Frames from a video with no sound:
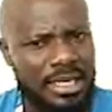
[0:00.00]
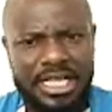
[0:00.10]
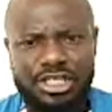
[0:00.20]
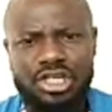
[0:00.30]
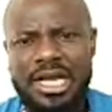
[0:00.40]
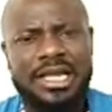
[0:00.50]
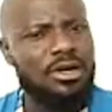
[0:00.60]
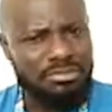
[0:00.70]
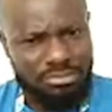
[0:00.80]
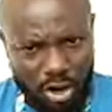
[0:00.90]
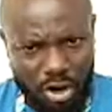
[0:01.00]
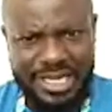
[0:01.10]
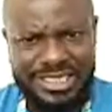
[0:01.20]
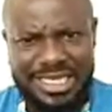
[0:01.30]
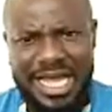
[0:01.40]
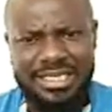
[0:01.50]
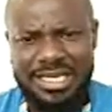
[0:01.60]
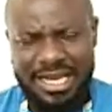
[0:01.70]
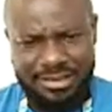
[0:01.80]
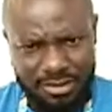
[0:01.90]
Nigeria understand
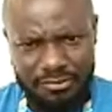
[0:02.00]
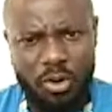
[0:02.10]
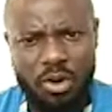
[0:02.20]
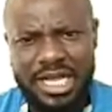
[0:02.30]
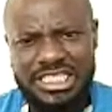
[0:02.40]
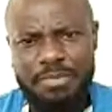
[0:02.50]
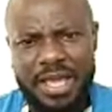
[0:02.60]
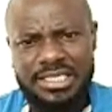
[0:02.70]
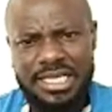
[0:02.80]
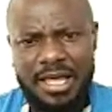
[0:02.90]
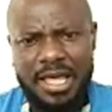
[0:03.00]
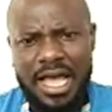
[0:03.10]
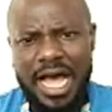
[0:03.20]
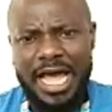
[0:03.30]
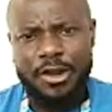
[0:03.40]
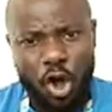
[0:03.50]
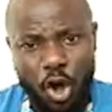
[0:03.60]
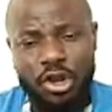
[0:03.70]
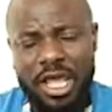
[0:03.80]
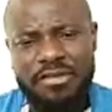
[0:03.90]
and, of course, respect uh, and
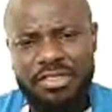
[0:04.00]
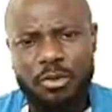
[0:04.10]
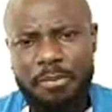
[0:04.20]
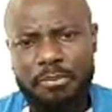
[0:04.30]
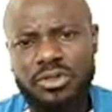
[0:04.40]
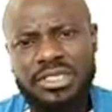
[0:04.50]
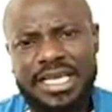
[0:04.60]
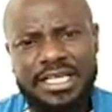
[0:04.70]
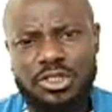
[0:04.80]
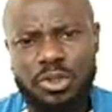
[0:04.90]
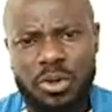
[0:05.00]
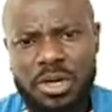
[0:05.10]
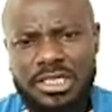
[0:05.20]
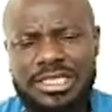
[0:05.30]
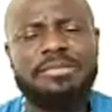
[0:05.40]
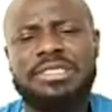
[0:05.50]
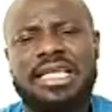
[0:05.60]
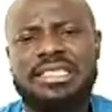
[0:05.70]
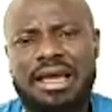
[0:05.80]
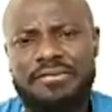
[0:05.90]
honor everything we put into
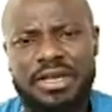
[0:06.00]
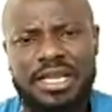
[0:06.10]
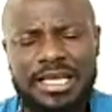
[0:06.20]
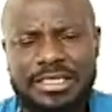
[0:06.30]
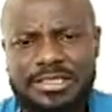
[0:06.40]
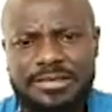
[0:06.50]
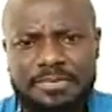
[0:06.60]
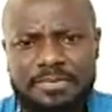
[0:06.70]
representing our fatherland.